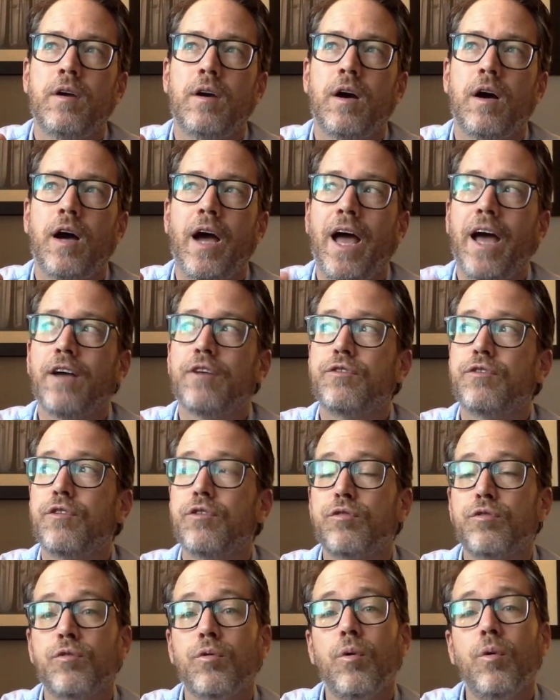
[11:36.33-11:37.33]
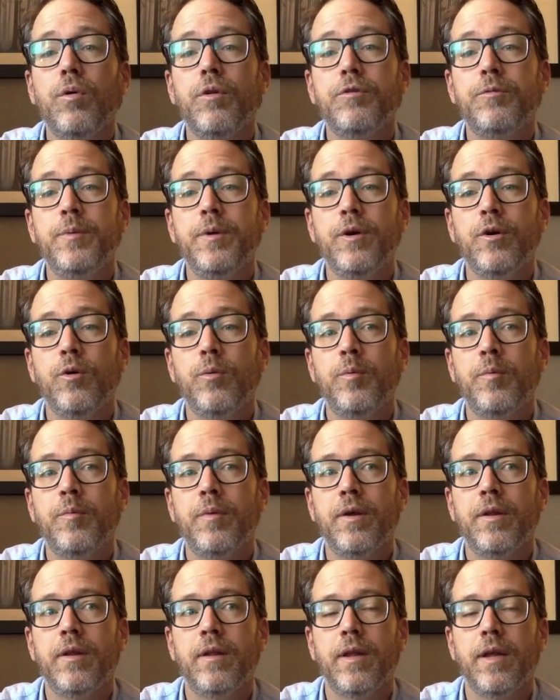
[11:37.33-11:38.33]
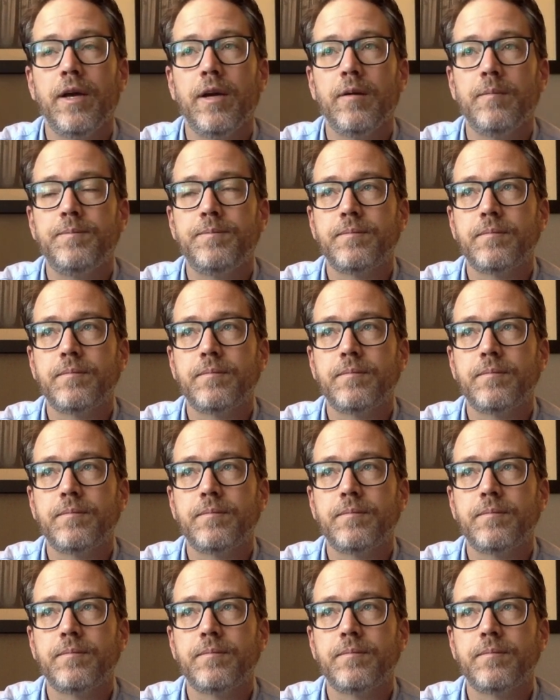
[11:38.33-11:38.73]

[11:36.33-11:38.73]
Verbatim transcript: uh, as the scroll is being opened by the Lamb,